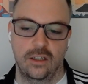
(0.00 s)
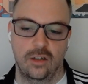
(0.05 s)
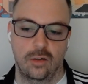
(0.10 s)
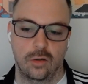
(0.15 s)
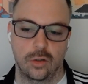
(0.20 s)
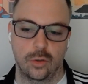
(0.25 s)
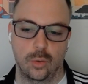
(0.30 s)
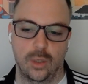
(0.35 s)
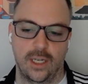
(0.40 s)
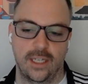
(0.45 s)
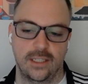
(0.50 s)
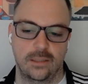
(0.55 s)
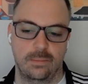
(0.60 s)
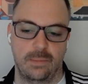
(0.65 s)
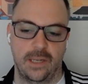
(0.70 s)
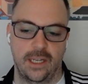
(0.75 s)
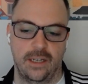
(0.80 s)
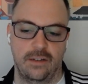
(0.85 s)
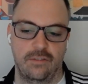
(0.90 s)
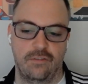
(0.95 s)
or do I
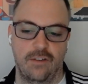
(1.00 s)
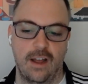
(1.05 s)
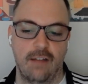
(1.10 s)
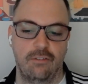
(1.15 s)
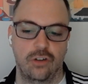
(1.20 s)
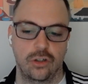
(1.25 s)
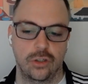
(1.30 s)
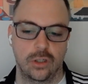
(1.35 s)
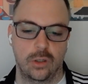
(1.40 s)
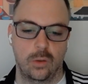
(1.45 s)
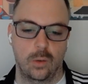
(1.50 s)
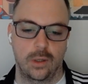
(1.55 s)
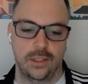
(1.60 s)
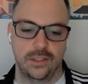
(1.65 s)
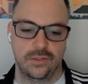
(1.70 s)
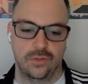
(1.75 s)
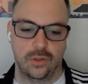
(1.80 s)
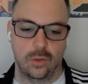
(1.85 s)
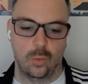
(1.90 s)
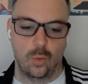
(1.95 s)
spend 500
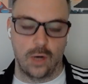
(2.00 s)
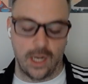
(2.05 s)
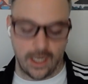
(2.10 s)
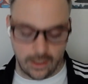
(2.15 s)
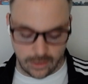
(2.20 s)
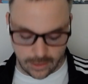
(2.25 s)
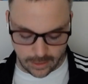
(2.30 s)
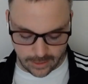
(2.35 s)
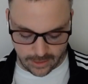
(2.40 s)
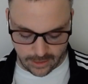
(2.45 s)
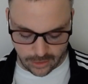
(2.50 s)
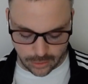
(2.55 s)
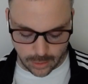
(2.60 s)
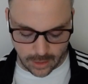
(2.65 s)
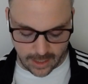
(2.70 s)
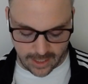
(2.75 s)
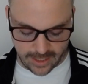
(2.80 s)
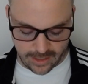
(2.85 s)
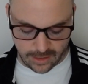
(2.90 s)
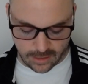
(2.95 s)
coins for the wild? I'm going to
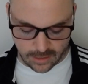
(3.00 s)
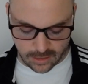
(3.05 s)
try.